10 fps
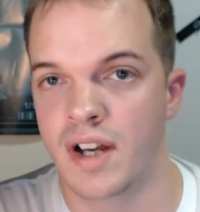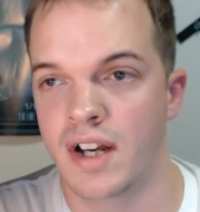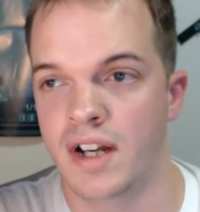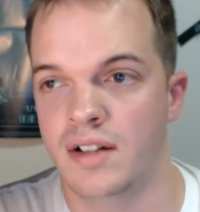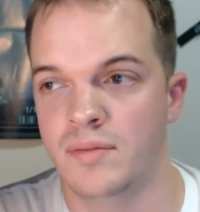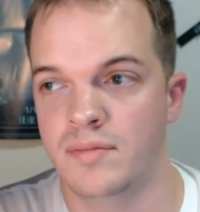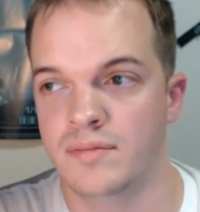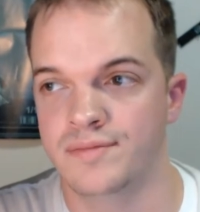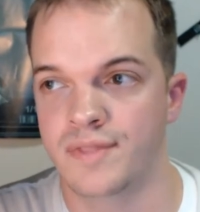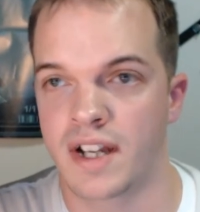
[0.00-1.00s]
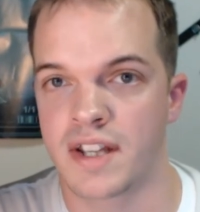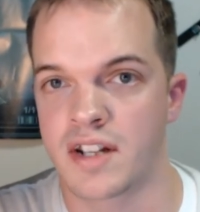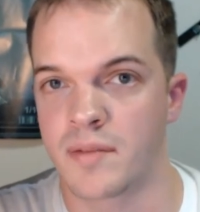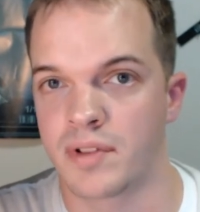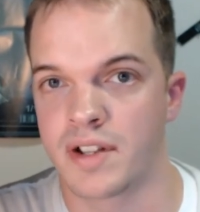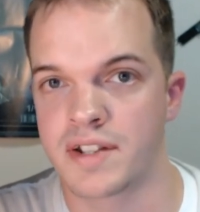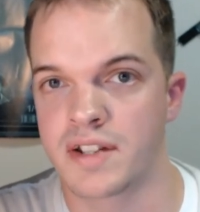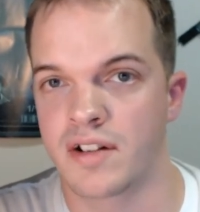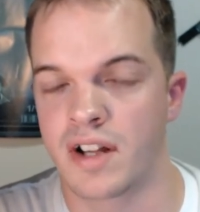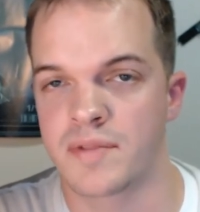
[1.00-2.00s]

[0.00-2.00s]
Um, I guess on a plus note,